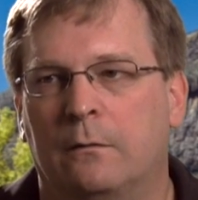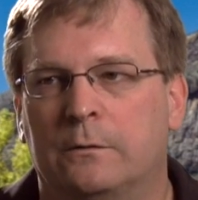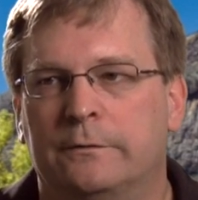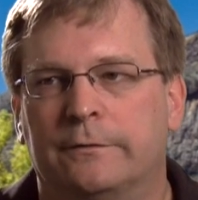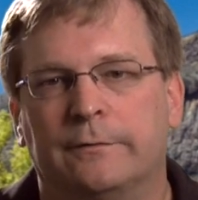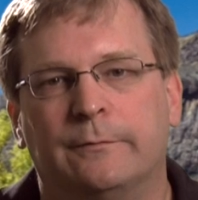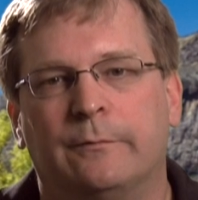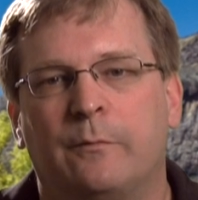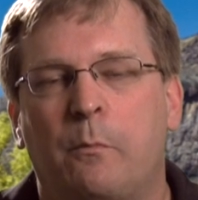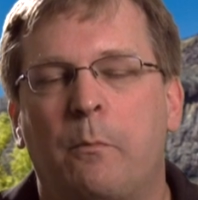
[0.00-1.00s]
we've
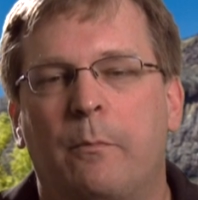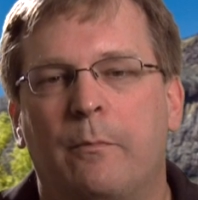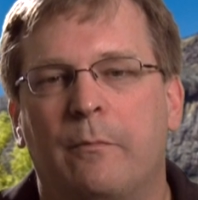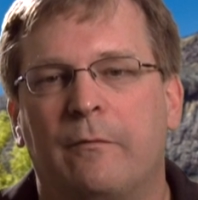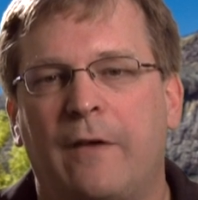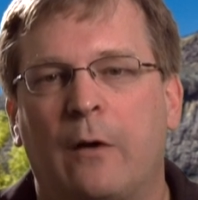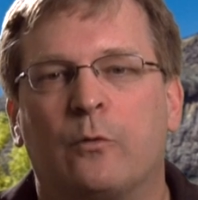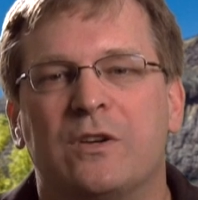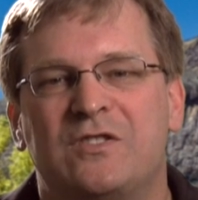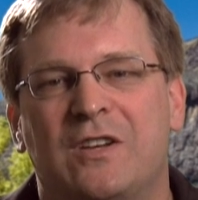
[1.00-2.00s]

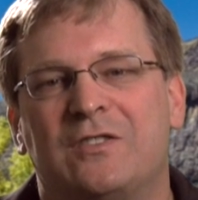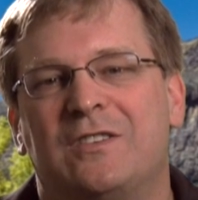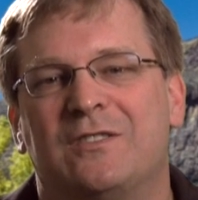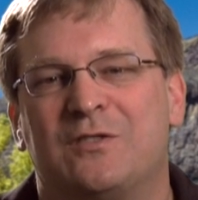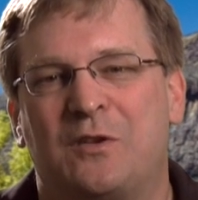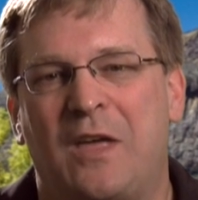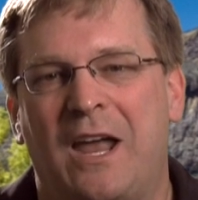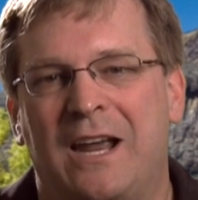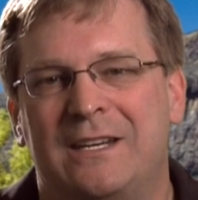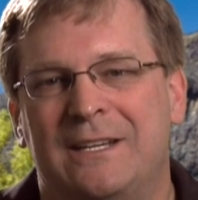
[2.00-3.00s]
found resistance to
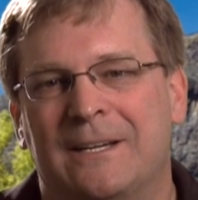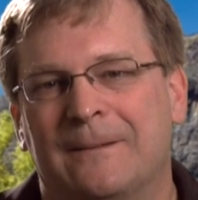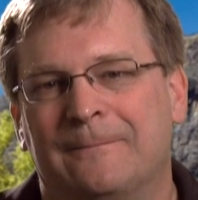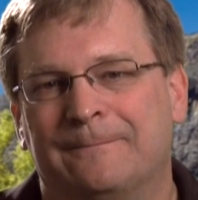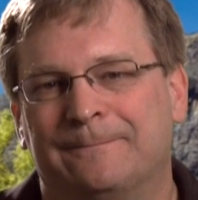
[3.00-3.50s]
that idea.